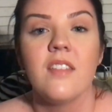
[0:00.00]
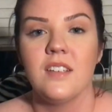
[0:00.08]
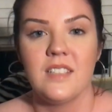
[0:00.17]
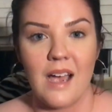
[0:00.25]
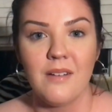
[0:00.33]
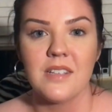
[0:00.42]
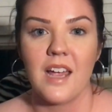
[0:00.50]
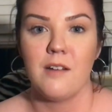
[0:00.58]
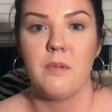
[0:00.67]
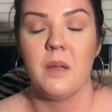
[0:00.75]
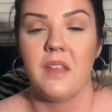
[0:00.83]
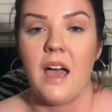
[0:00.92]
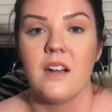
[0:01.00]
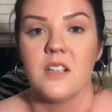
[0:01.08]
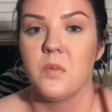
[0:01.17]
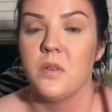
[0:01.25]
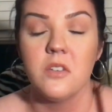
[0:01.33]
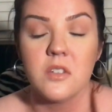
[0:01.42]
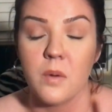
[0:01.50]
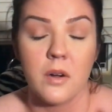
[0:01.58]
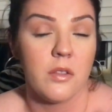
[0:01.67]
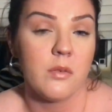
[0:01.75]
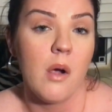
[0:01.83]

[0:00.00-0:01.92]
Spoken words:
The downside about that is when you just want to